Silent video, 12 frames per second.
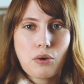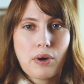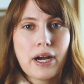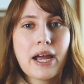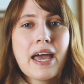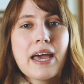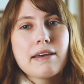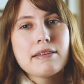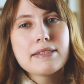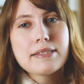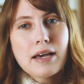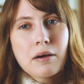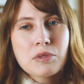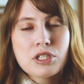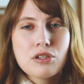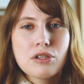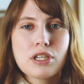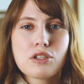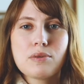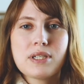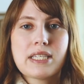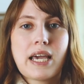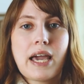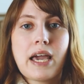Or some studios will
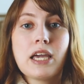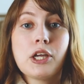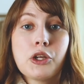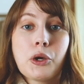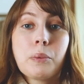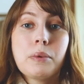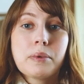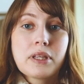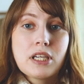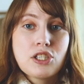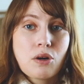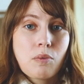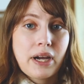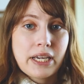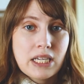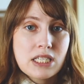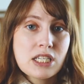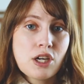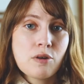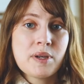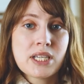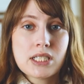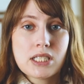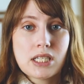say, we really don't want kids here
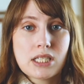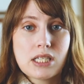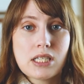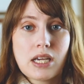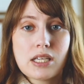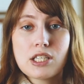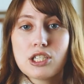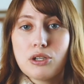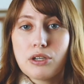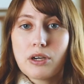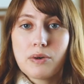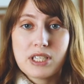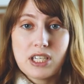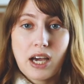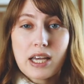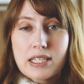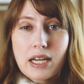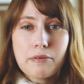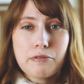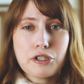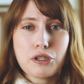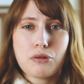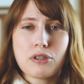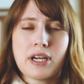because this studio is not set up for
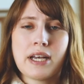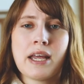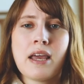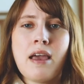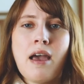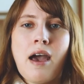children.